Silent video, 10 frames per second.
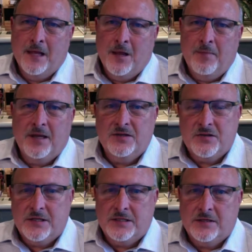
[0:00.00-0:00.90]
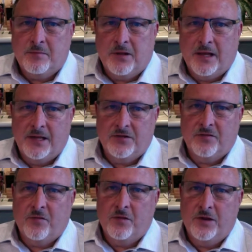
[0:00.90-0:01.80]
because this is a place
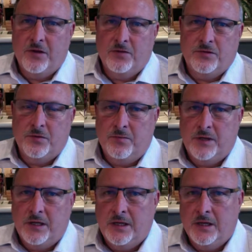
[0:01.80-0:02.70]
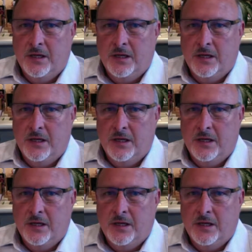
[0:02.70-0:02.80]
for you to be